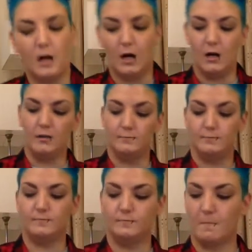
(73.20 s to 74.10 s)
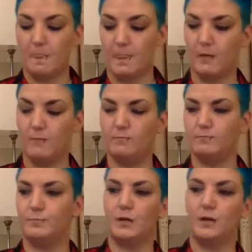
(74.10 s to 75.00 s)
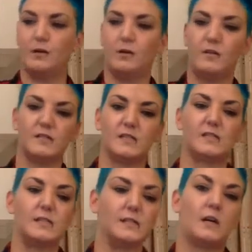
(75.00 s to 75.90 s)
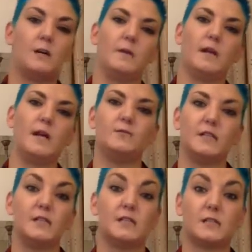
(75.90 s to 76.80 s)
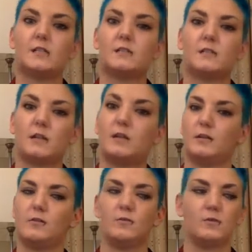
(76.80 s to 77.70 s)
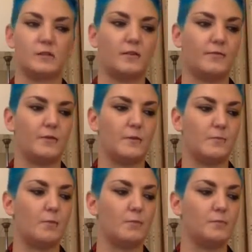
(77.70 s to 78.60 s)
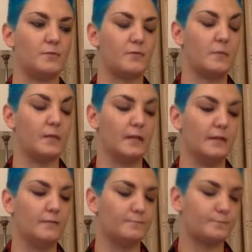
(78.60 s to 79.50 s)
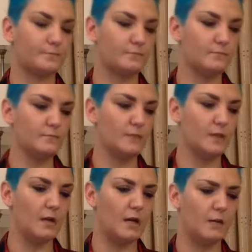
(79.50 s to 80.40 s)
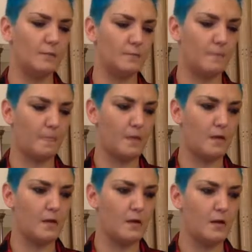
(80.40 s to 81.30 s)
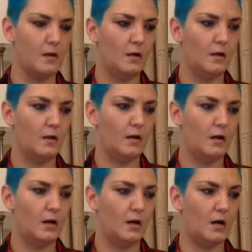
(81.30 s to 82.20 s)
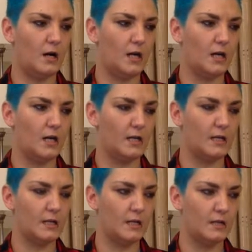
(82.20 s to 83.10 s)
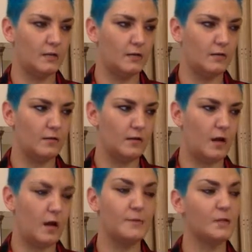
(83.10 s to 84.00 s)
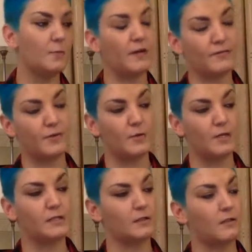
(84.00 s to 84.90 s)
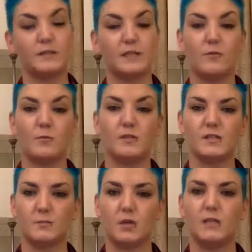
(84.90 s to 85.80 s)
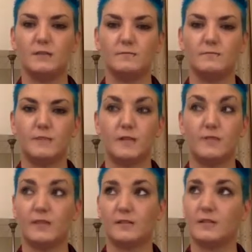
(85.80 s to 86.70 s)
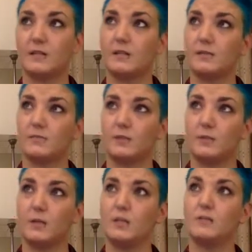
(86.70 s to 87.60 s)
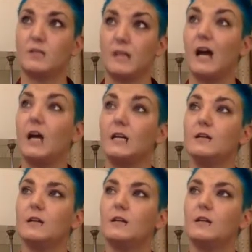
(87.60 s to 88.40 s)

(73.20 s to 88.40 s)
But obviously, since coming out, that's caused a few problems for me. Up until about 3 weeks ago, I'd never been to Brighton. In fact, I think it's 3 weeks today.